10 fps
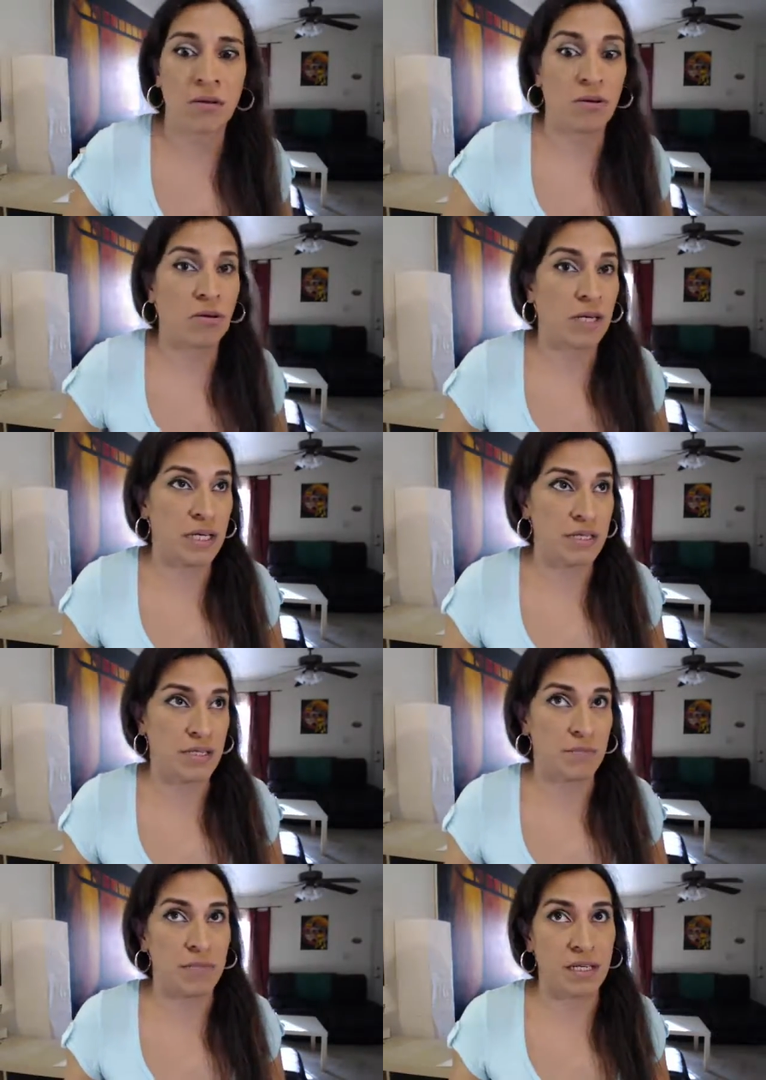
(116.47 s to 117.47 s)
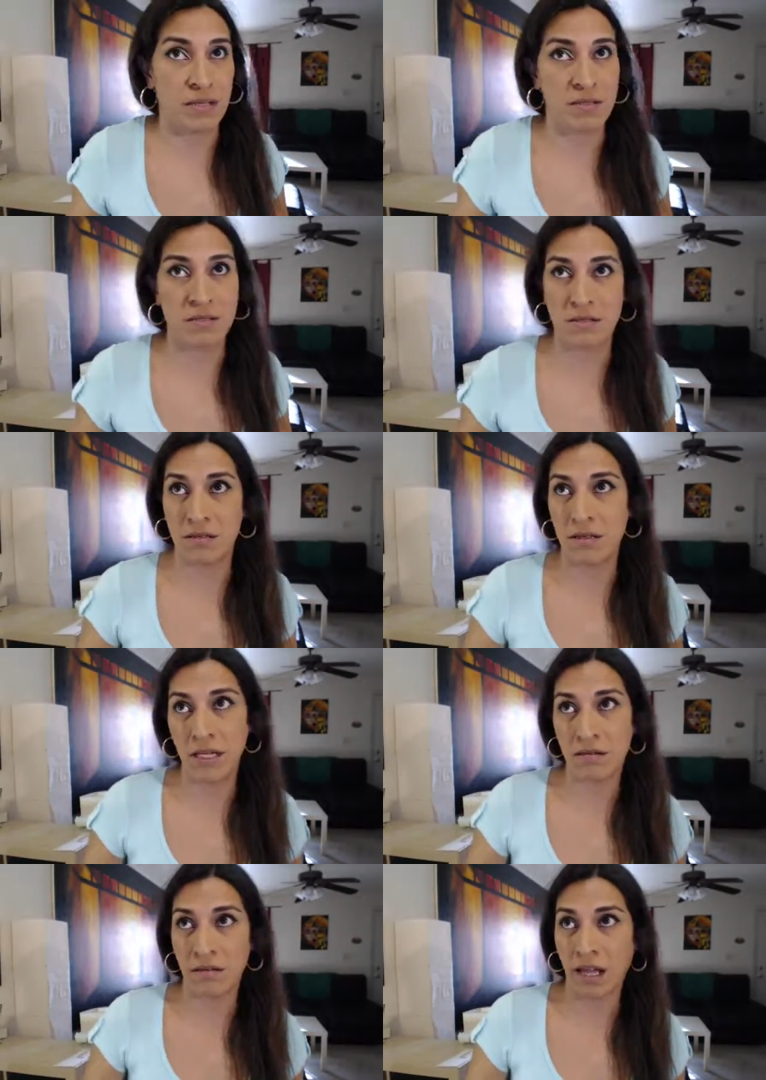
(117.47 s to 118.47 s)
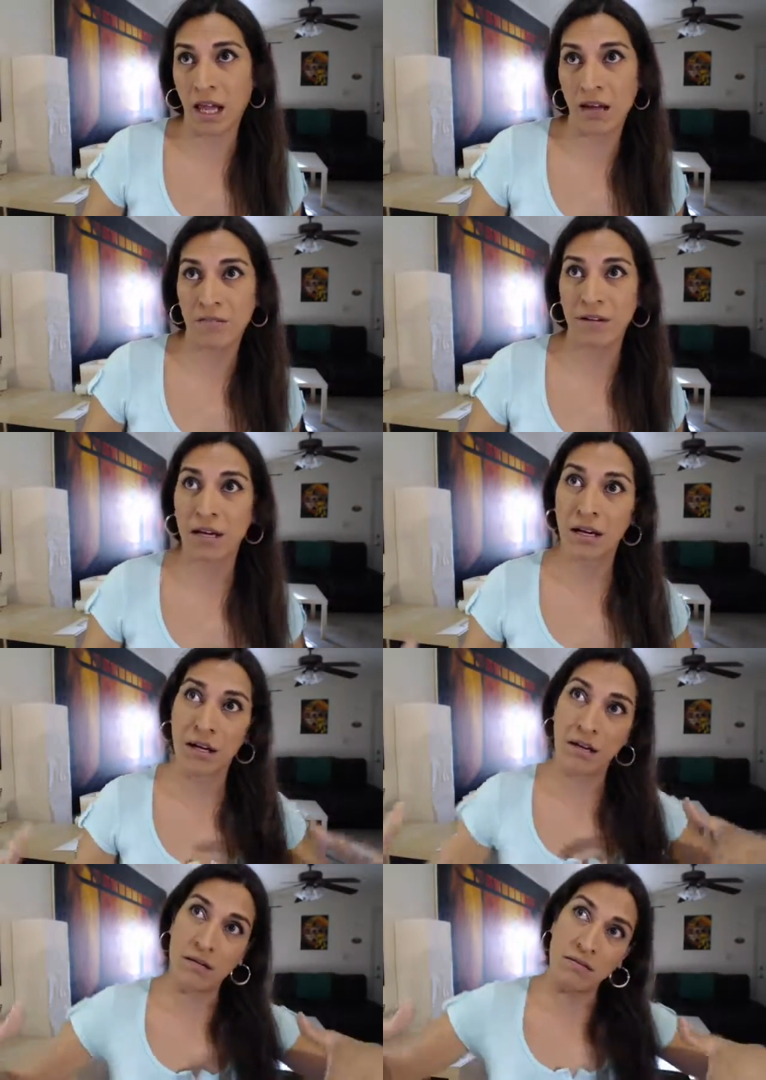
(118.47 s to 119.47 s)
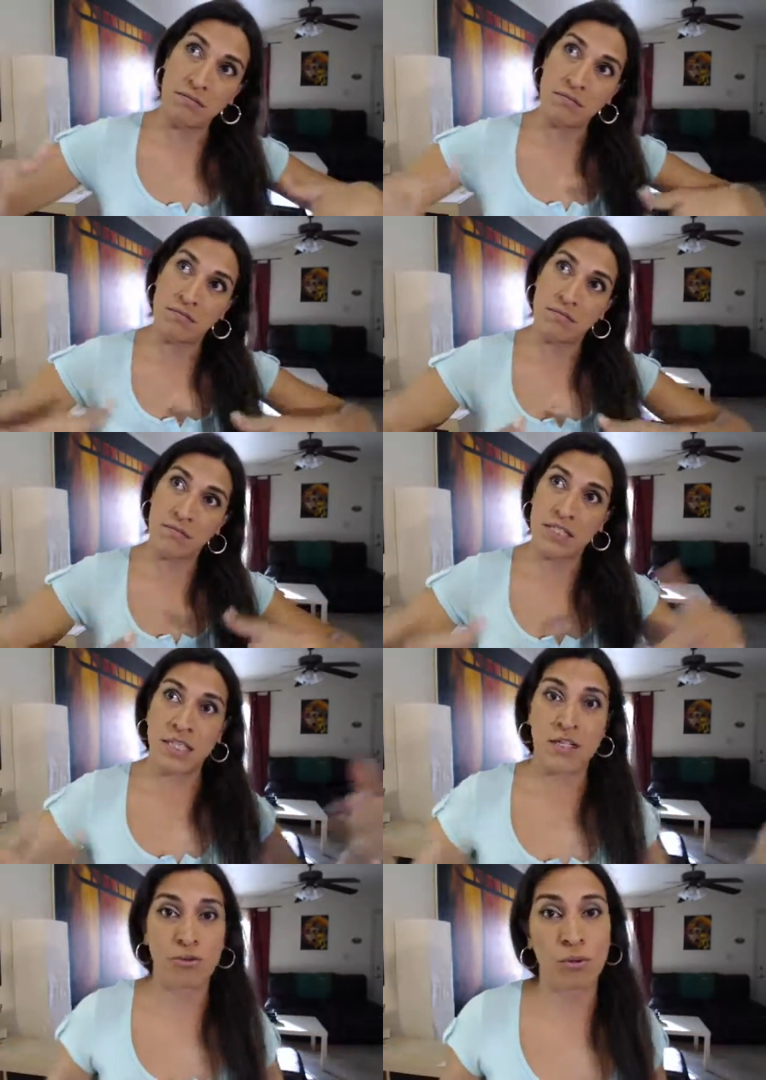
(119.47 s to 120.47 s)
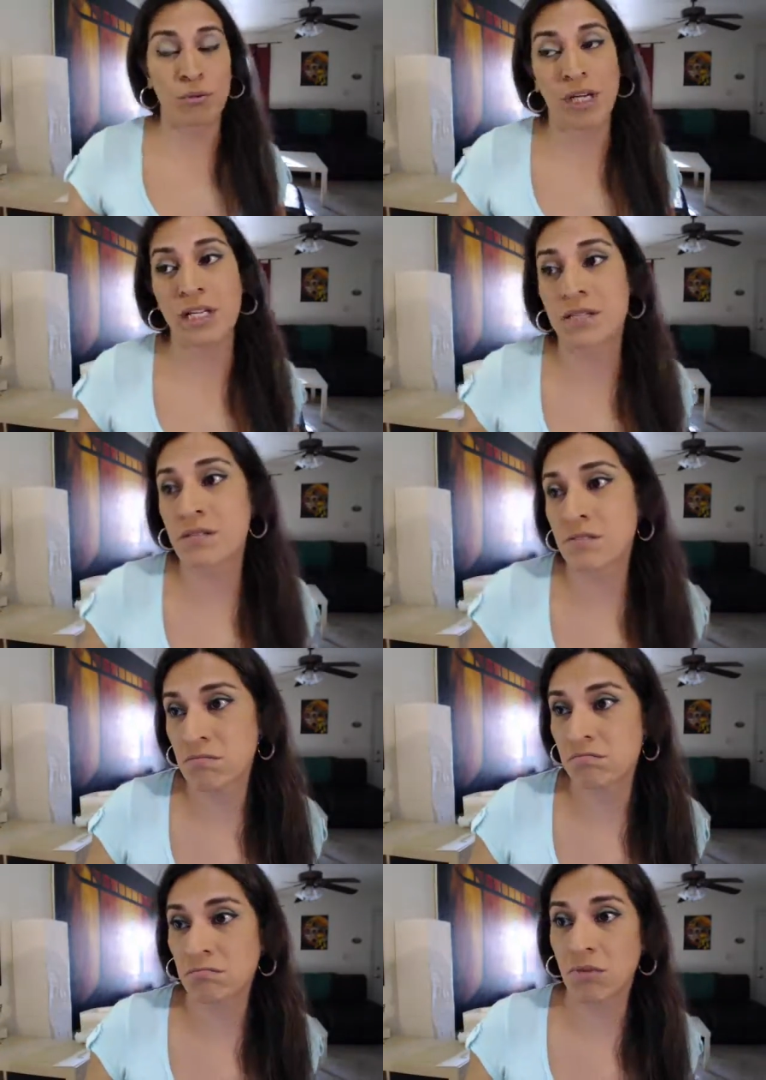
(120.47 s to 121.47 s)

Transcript: Or is it because they don't have the sexual organs?